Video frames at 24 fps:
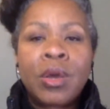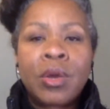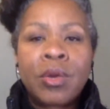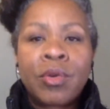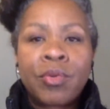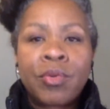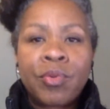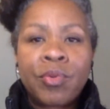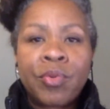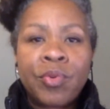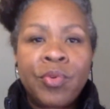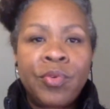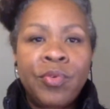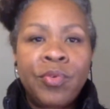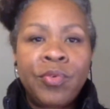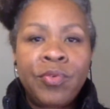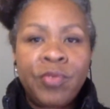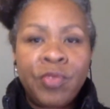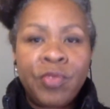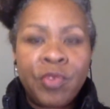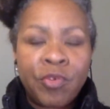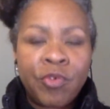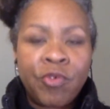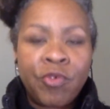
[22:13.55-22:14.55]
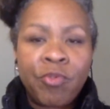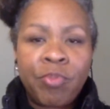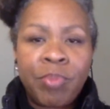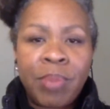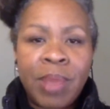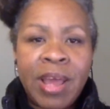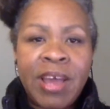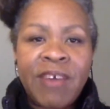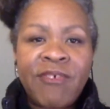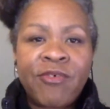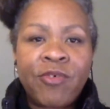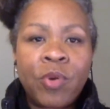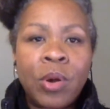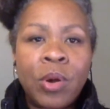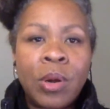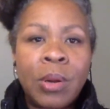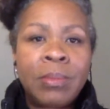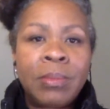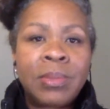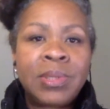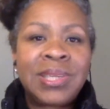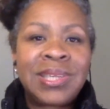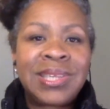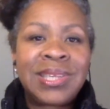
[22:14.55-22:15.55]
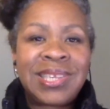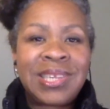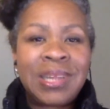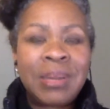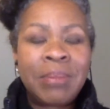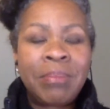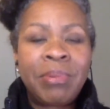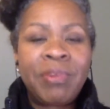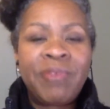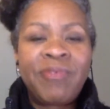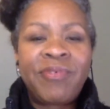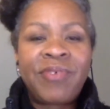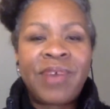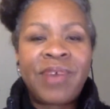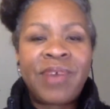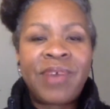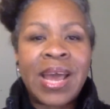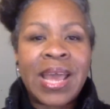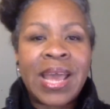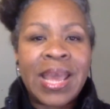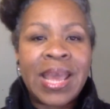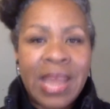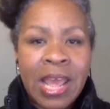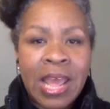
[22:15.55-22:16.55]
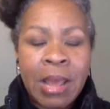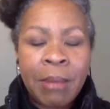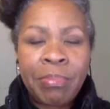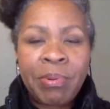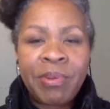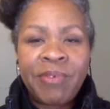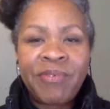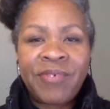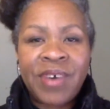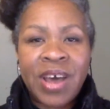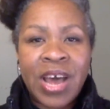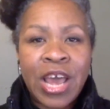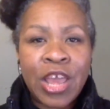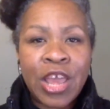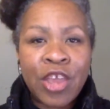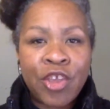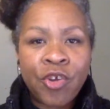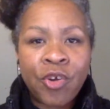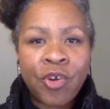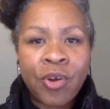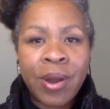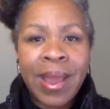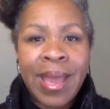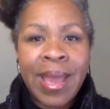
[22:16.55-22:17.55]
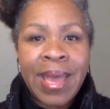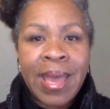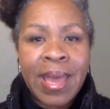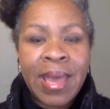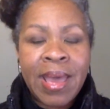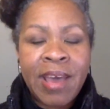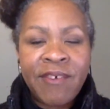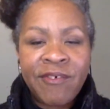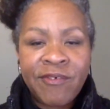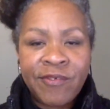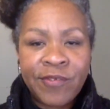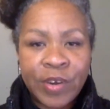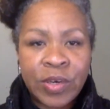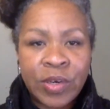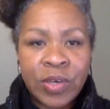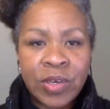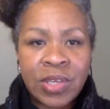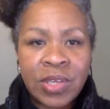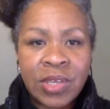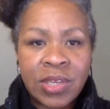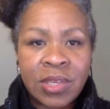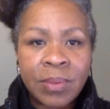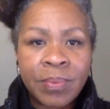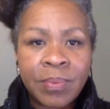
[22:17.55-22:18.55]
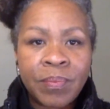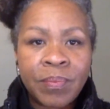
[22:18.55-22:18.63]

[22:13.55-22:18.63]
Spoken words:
Groove, the Groove platform, to simplify and amplify your efforts.